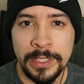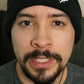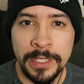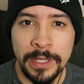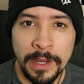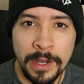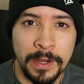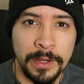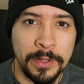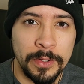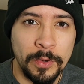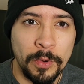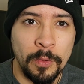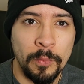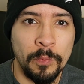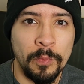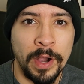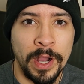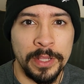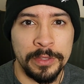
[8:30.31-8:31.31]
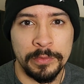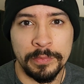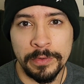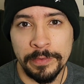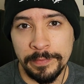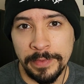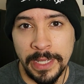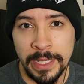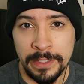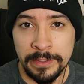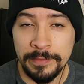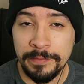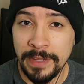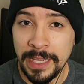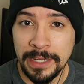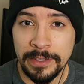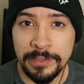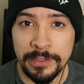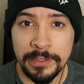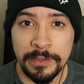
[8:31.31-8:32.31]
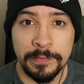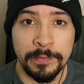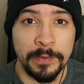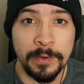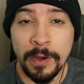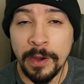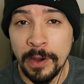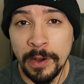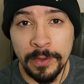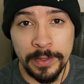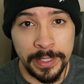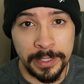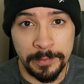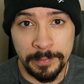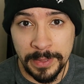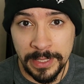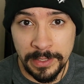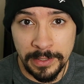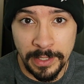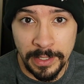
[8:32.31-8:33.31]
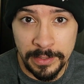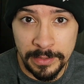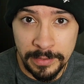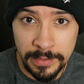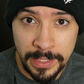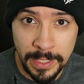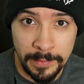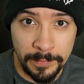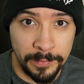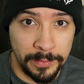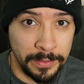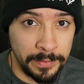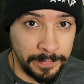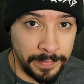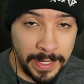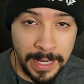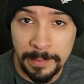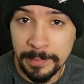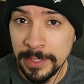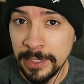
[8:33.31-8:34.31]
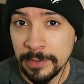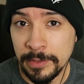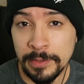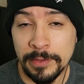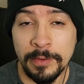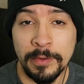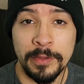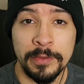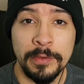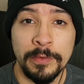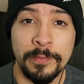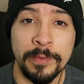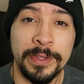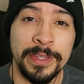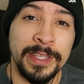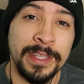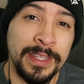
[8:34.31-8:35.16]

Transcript: The uncle wants vengeance for all that's been done to them, for their families, and so on and so forth.